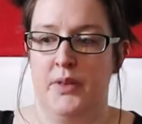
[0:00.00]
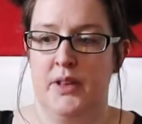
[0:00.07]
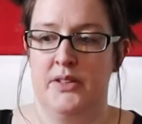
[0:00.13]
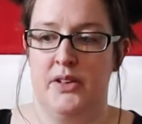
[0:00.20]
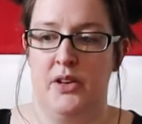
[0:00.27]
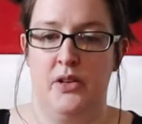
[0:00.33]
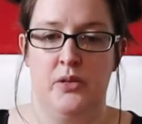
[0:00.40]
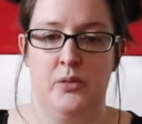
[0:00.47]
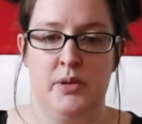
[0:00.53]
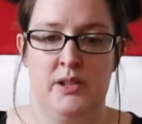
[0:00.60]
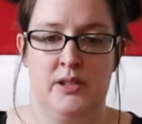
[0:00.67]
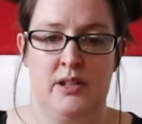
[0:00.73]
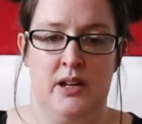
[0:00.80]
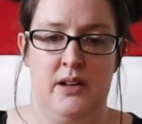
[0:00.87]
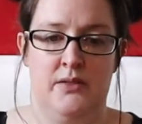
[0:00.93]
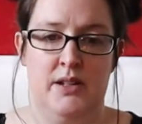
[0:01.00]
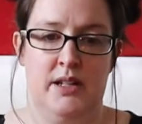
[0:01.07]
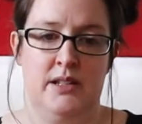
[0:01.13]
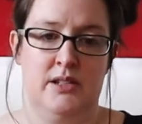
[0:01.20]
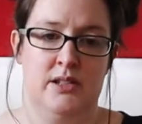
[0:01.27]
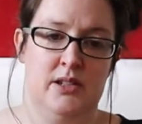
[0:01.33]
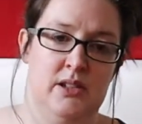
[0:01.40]
So we just kind of
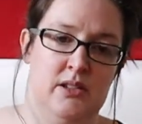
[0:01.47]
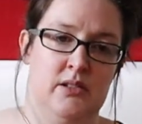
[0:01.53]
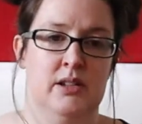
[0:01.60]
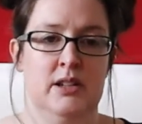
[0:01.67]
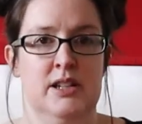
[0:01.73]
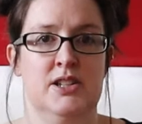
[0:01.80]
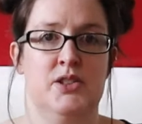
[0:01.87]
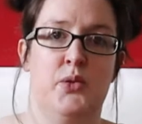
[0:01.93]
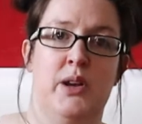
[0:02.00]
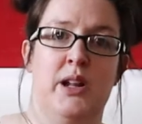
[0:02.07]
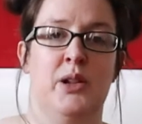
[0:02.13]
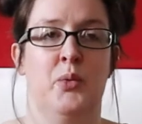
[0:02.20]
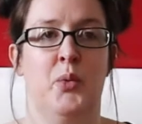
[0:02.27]
need to do a little